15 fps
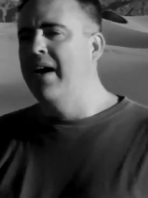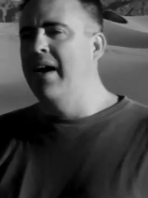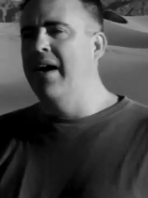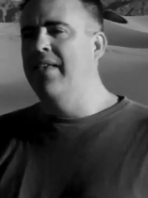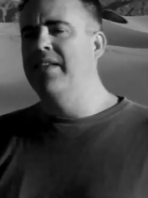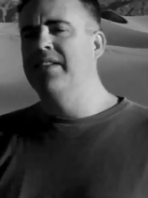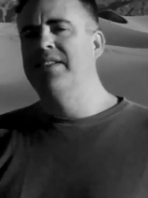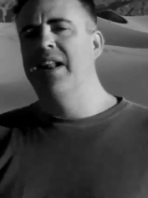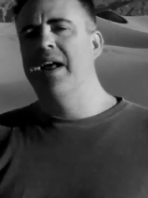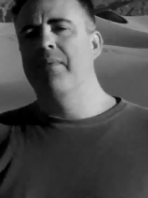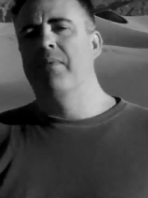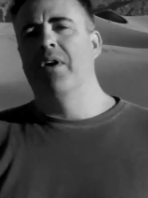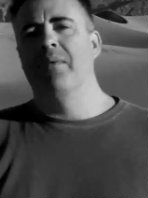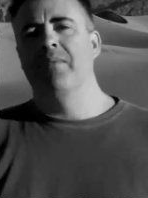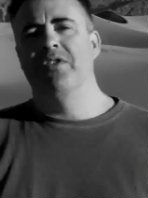And then
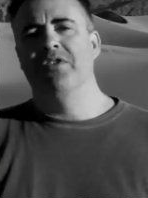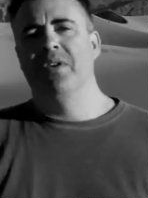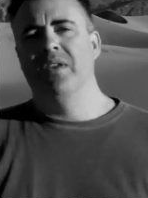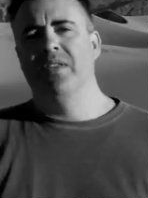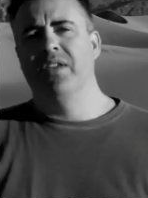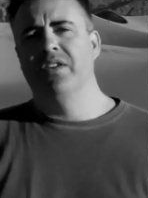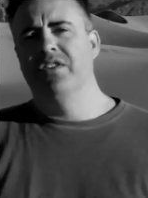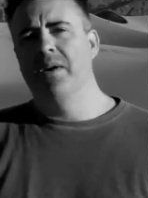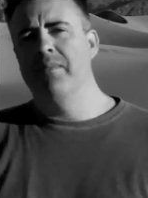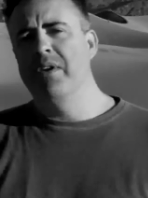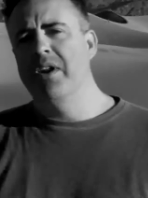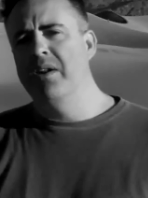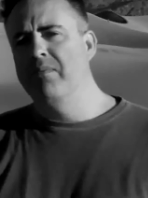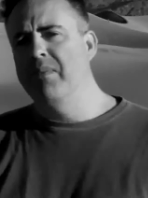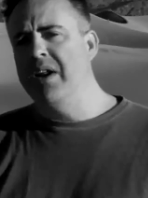tonight we're going to be shooting the
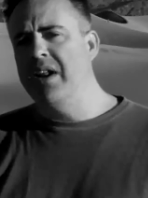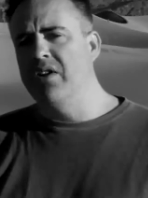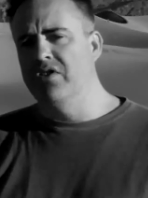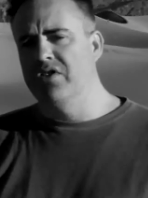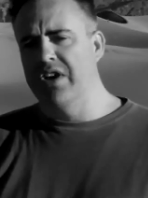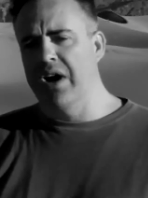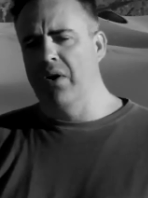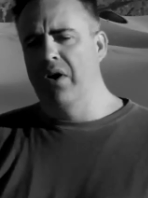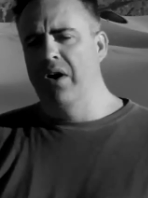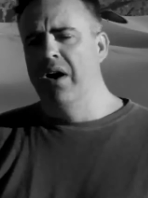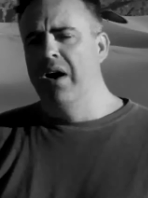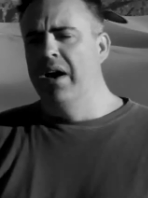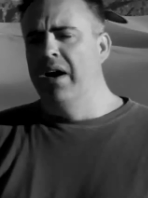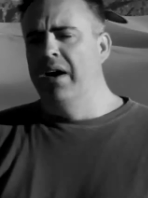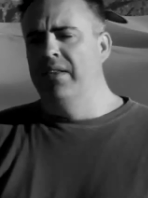Geminid meteor shower.
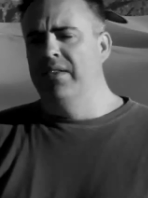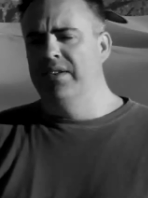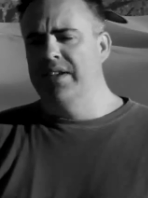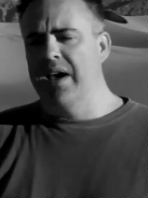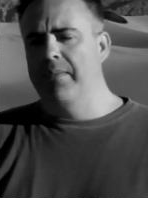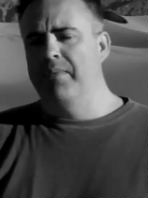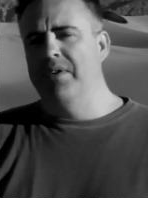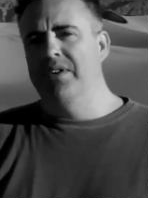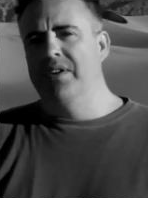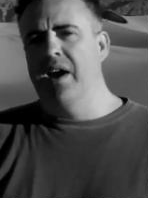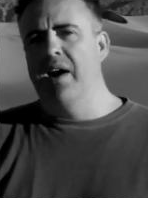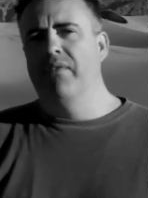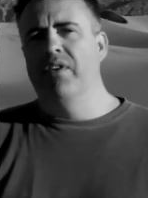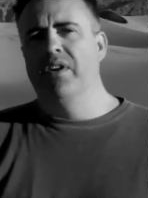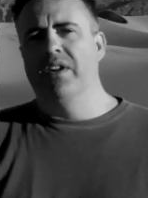This happens
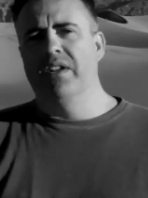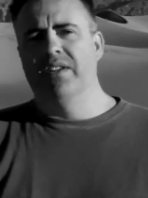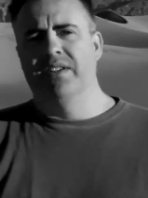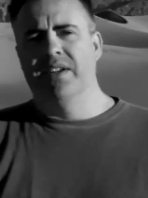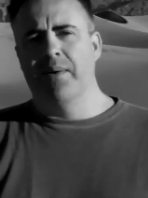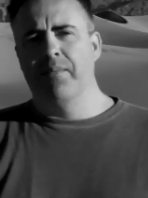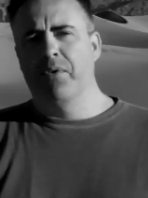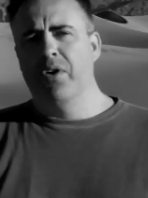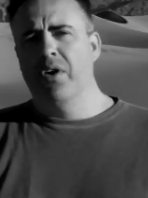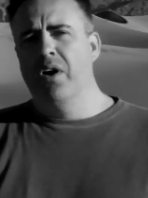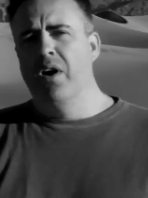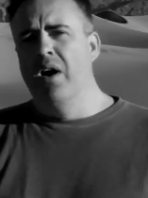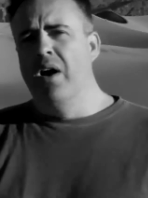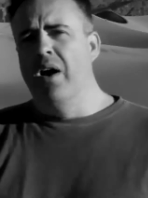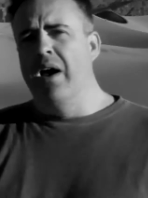every December,
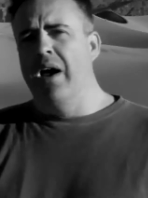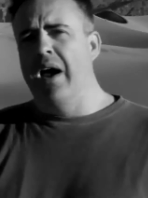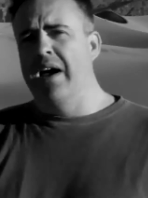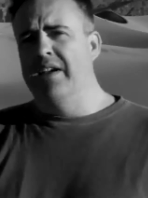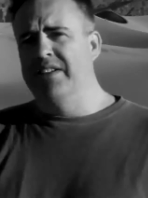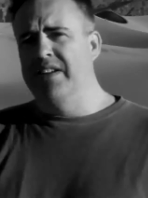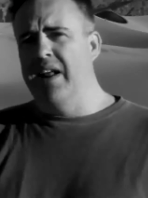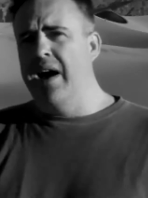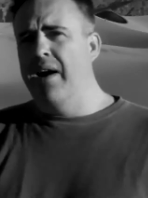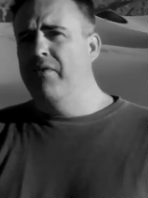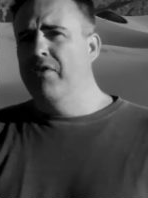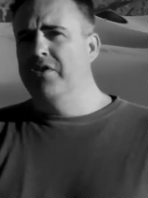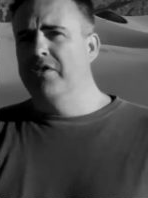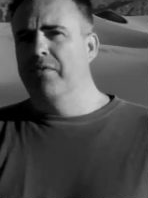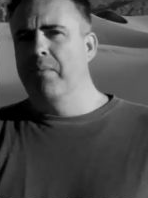has an
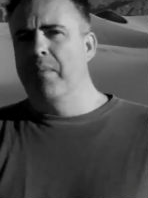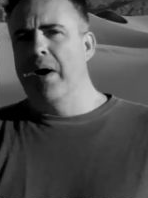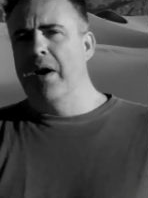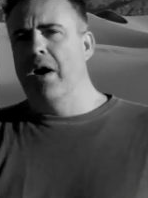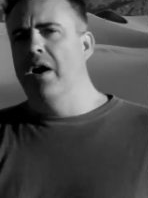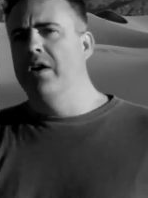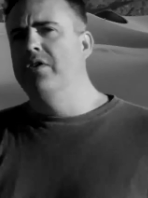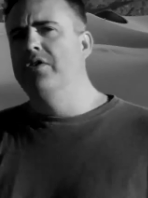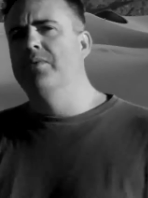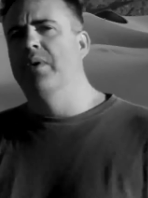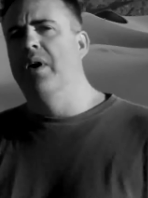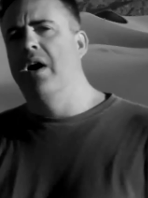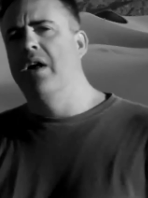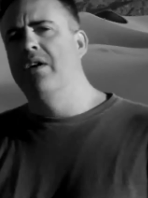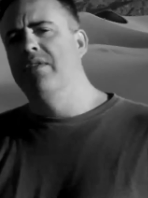average of about 100 to
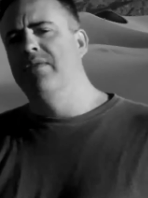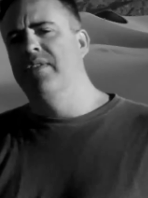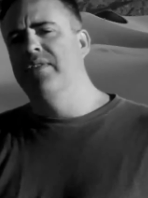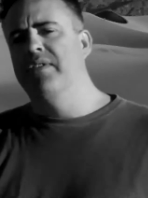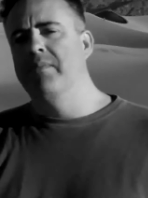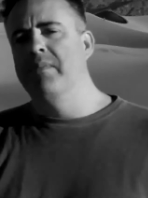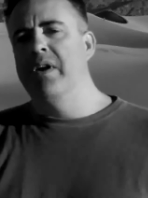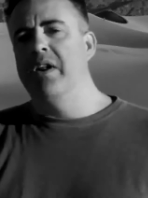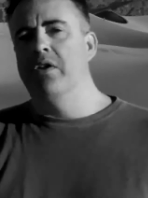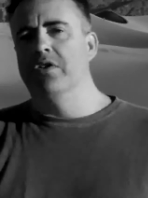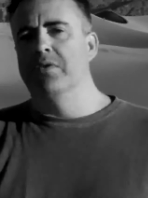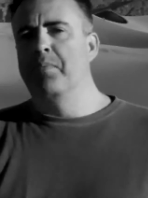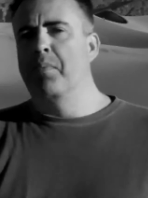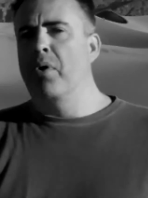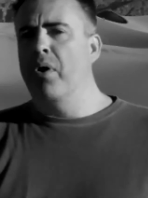150
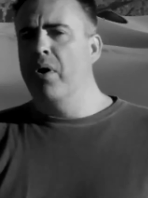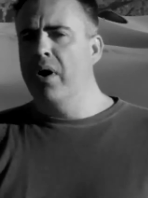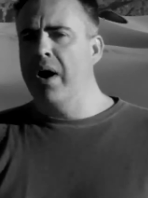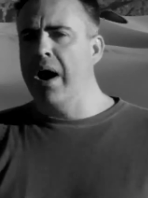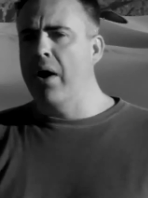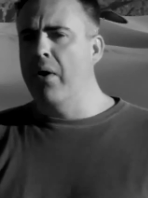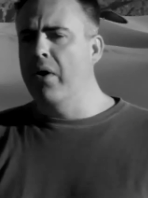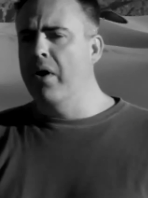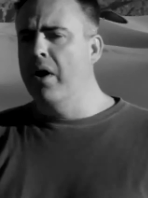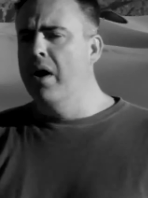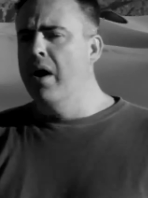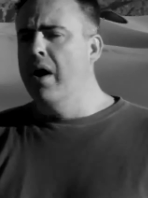meteors per hour.